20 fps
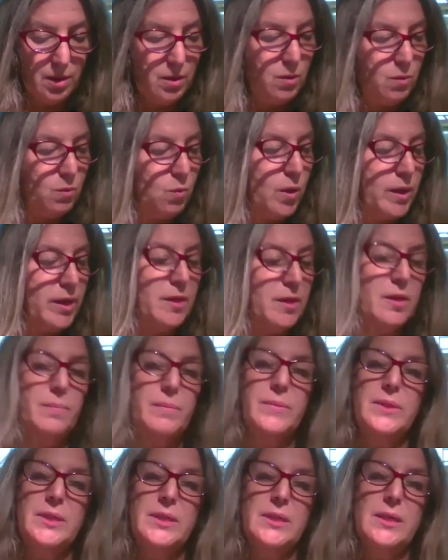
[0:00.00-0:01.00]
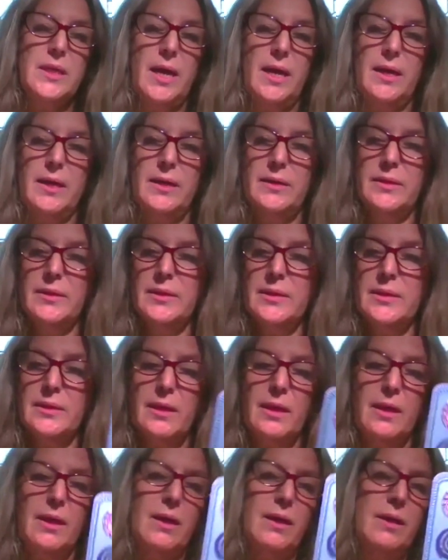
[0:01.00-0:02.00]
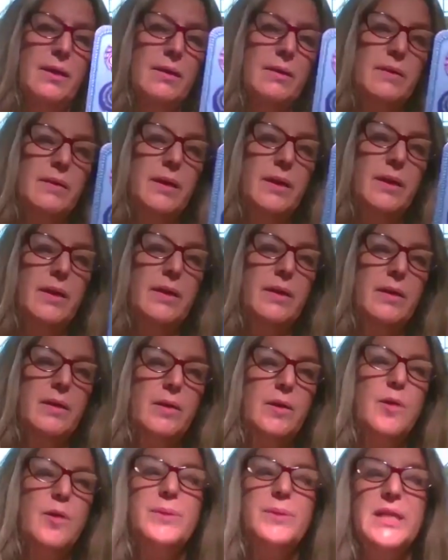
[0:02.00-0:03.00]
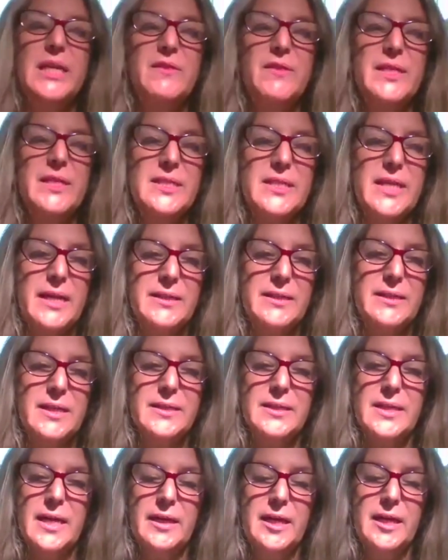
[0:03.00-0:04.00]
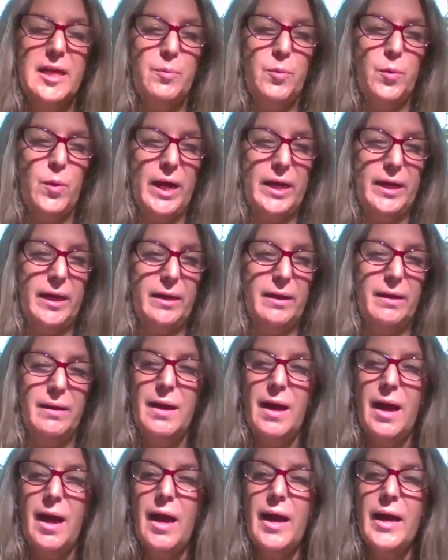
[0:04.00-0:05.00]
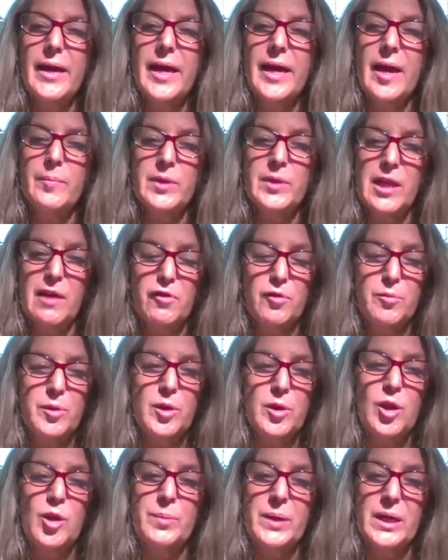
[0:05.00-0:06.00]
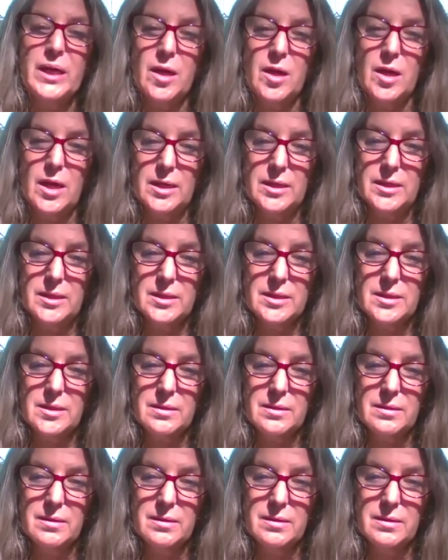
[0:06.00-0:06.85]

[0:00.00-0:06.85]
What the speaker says: one of them says, complete this sentence and keep writing. I am lovable because.